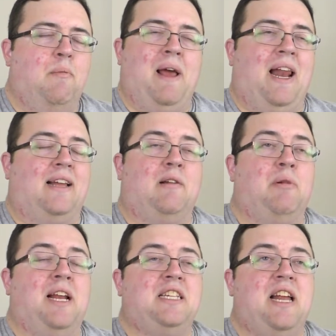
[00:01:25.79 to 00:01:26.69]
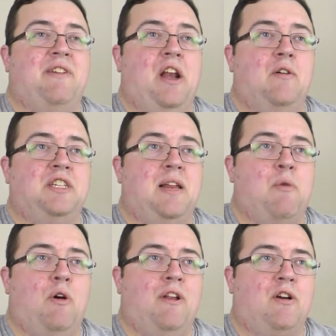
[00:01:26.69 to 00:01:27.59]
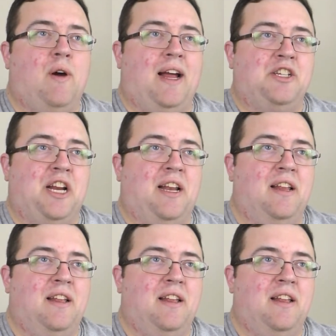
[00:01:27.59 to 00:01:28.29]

Panic. Their plane doesn't have a nose anymore, and they're crashing.